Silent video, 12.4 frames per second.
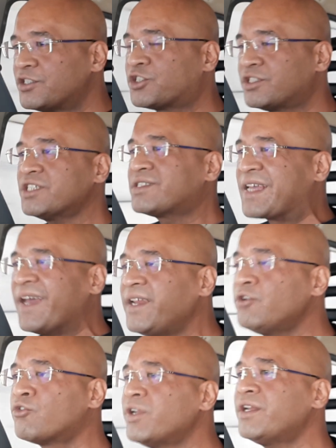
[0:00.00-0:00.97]
just
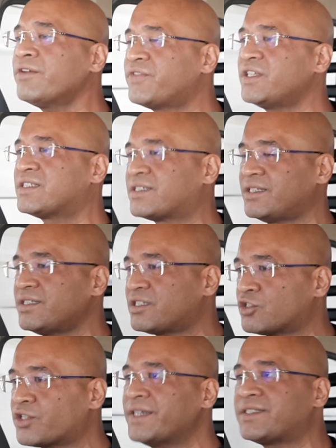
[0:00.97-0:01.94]
getting rid of this this
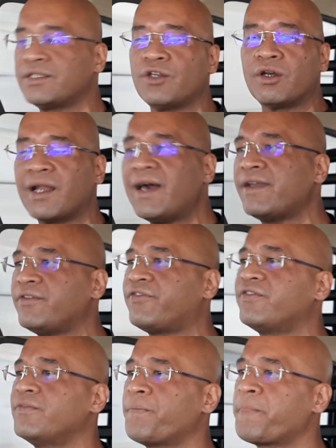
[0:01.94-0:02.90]
stress in your life
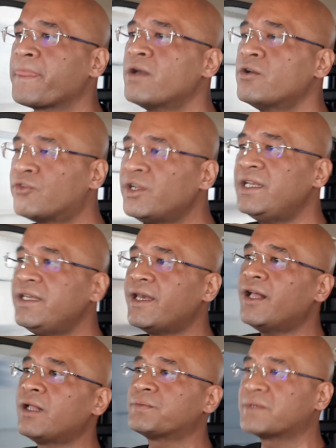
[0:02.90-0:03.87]
really helped.